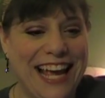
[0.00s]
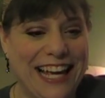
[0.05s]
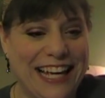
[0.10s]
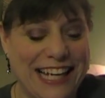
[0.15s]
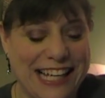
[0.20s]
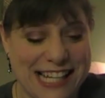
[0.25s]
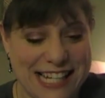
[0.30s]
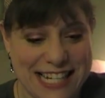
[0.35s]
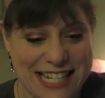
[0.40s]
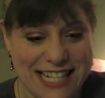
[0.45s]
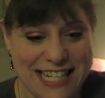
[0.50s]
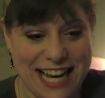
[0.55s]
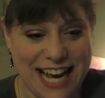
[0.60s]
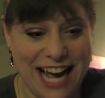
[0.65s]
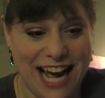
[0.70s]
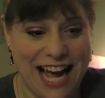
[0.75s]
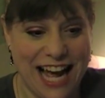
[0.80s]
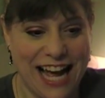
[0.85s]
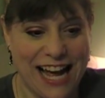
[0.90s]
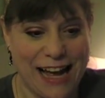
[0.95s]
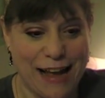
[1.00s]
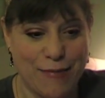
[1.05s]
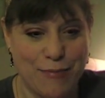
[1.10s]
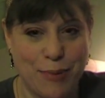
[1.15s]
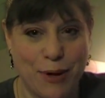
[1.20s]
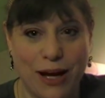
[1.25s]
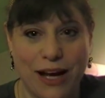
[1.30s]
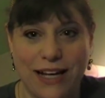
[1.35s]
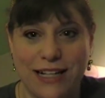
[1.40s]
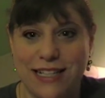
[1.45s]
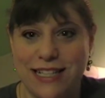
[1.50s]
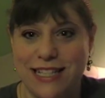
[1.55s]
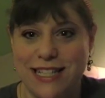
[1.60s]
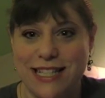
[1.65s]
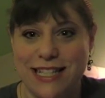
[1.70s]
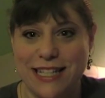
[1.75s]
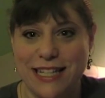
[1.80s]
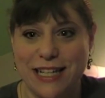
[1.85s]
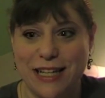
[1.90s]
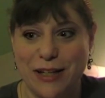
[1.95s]
And I bought
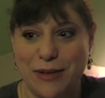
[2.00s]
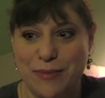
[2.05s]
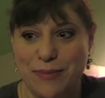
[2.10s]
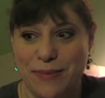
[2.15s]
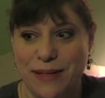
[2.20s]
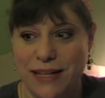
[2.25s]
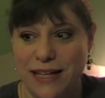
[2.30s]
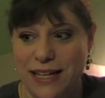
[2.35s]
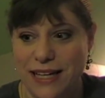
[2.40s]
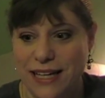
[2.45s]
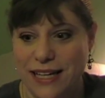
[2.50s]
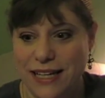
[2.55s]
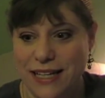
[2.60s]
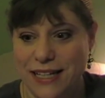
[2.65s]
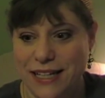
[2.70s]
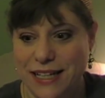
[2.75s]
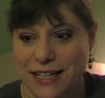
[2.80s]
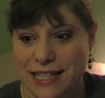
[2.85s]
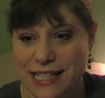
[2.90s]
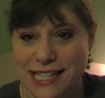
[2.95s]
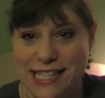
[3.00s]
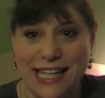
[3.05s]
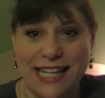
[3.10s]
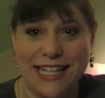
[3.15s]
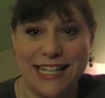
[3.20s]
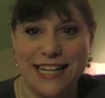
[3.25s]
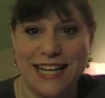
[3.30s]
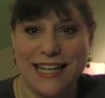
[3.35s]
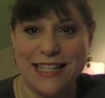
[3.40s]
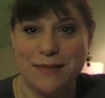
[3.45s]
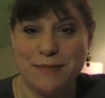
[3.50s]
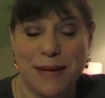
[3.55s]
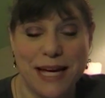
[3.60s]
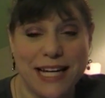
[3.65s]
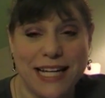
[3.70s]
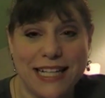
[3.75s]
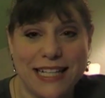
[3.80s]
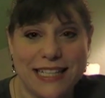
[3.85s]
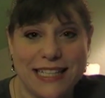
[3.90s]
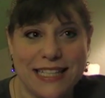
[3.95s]
some uh, Senna
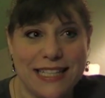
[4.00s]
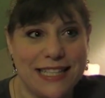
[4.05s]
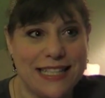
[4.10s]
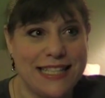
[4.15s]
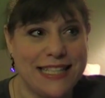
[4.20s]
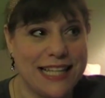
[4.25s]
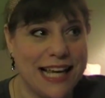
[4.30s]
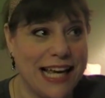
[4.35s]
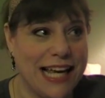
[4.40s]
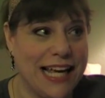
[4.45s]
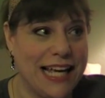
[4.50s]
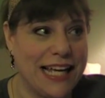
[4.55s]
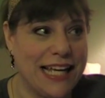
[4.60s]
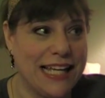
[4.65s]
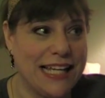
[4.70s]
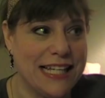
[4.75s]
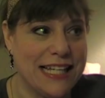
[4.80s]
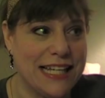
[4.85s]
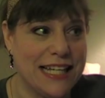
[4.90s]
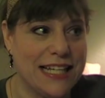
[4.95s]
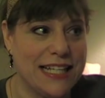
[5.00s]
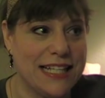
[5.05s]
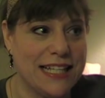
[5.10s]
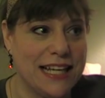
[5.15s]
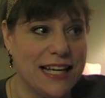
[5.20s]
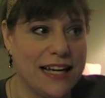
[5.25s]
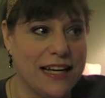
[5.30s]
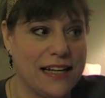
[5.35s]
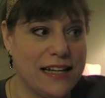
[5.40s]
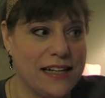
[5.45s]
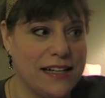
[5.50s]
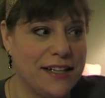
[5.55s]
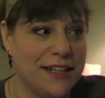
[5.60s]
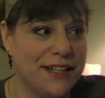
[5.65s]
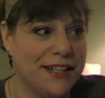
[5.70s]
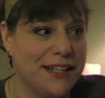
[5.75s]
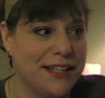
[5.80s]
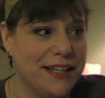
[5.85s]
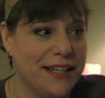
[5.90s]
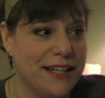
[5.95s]
Cosmetics and uh,
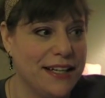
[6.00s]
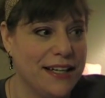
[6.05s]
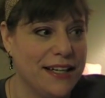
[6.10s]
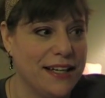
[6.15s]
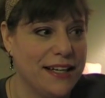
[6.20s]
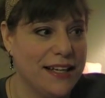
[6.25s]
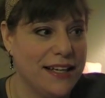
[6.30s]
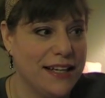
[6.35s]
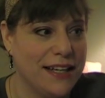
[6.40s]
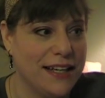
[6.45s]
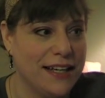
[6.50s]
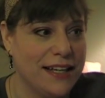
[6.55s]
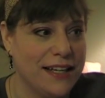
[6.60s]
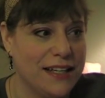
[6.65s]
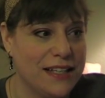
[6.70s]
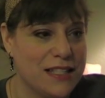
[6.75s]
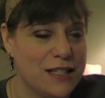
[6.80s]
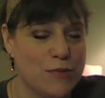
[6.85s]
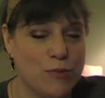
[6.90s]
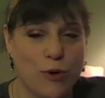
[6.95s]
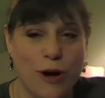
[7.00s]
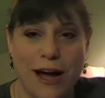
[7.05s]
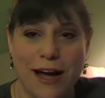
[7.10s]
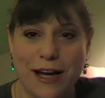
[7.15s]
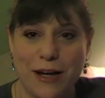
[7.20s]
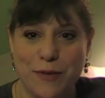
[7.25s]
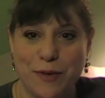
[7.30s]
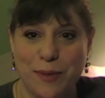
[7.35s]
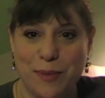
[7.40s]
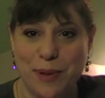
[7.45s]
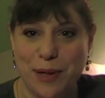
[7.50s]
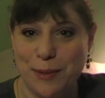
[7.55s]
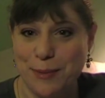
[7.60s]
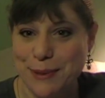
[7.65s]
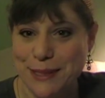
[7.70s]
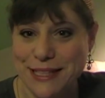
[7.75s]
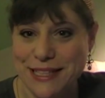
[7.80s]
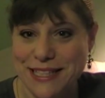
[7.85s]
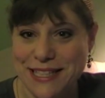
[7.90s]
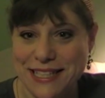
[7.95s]
some Rock and
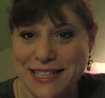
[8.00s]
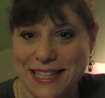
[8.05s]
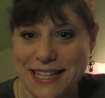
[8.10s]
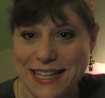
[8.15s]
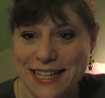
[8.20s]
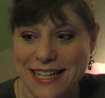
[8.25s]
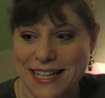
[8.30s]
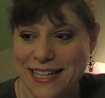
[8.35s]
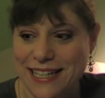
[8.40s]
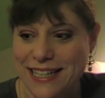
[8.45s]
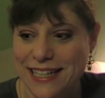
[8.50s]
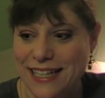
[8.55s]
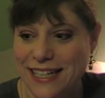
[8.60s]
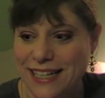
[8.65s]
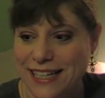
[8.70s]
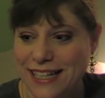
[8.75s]
Republic today.